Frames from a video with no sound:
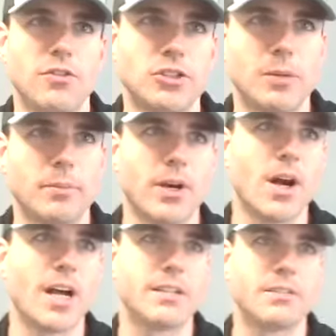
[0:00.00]
for jumping
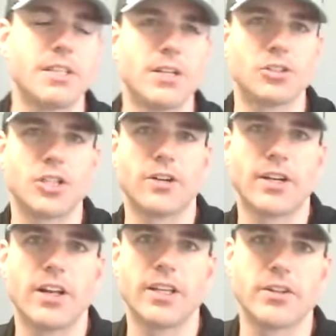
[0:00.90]
on, you know, sharing
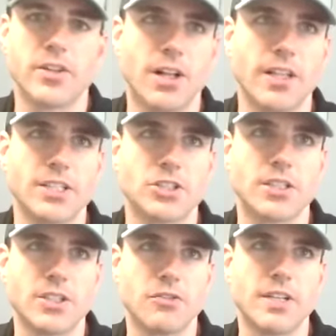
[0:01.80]
all your knowledge.
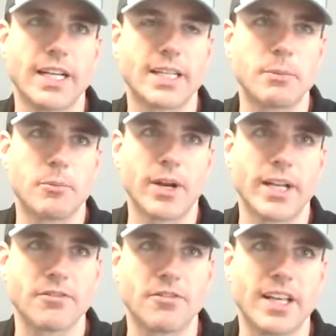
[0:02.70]
You've done some
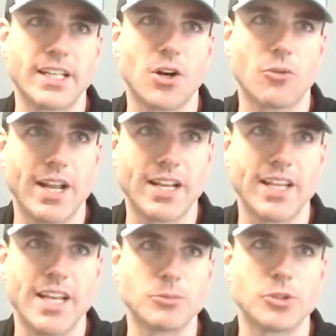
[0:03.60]
impressive things
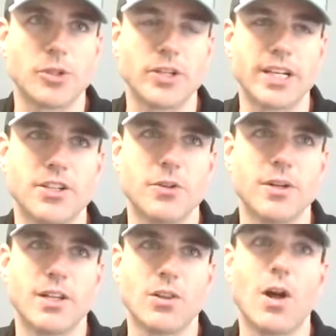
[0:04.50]
already. I'm sure you're do
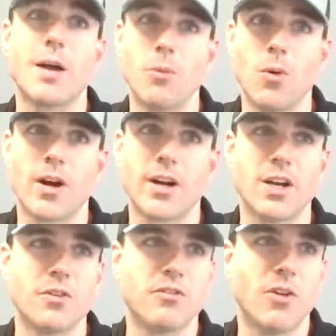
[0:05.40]
a lot more
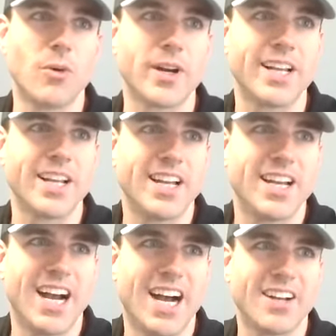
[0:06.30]
going forward.
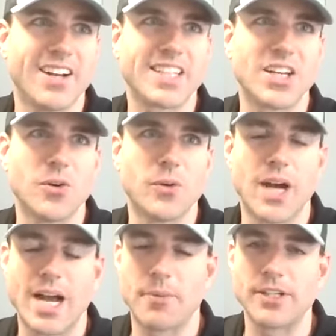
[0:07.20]
So
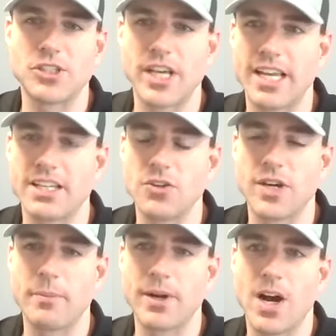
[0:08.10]
I appreciate you
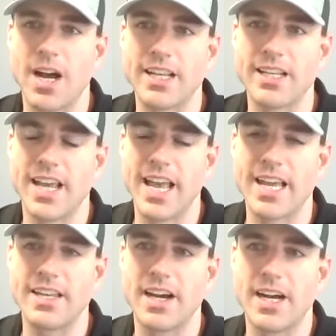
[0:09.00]
coming on.
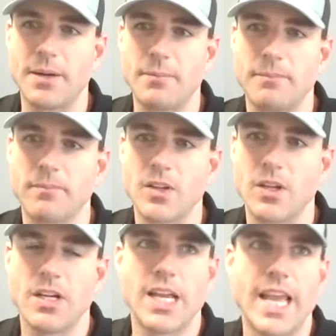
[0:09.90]
And
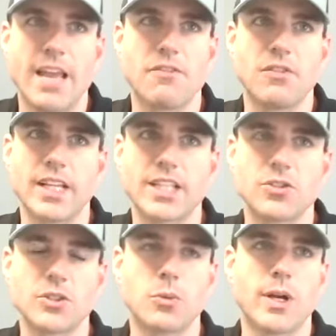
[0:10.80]
if
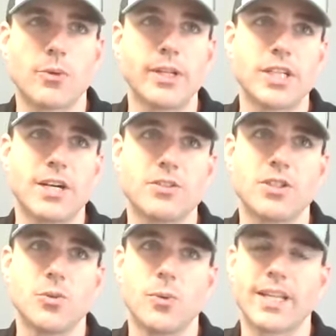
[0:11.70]
listeners want to reach out to
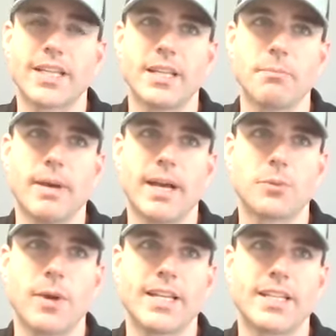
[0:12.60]
you, what's the best
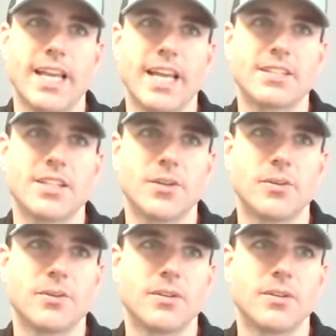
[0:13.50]
way to get to you?